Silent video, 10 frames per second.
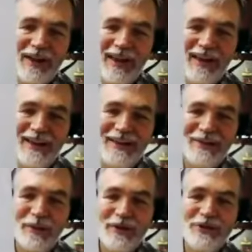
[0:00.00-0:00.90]
And
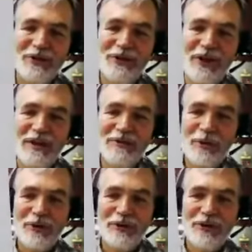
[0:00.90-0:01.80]
what you'll see, of
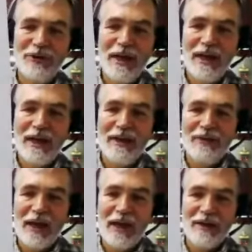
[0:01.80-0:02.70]
course,
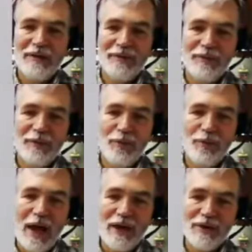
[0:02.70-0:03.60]
is that
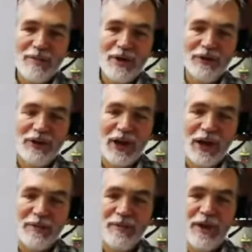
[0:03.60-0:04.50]
at the meal
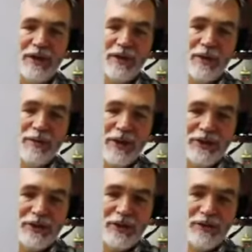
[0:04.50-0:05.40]
time, the blood
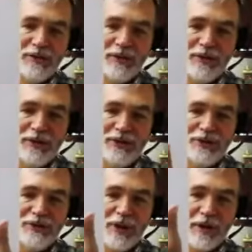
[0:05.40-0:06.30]
sugar
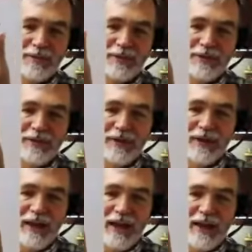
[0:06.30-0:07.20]
shoots up,
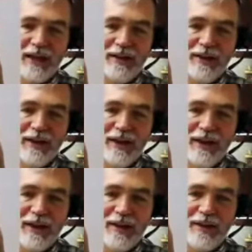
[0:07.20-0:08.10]
and
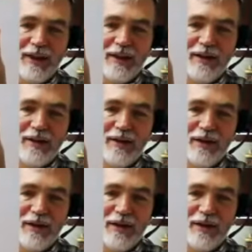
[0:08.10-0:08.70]
then